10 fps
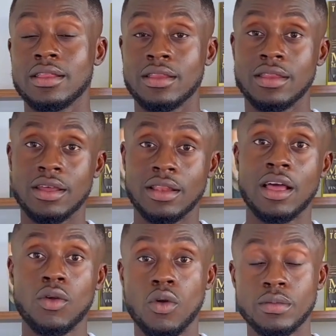The
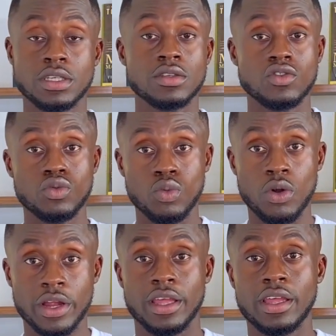land commission's
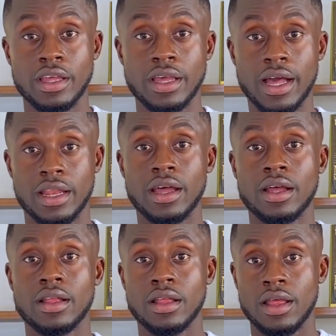work in
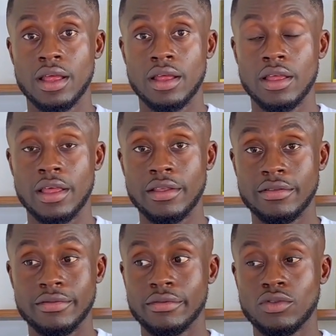Ghana
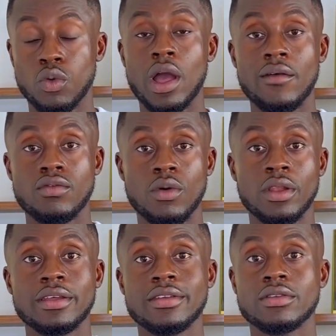is to have,
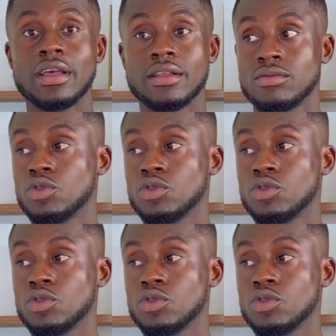unless there's like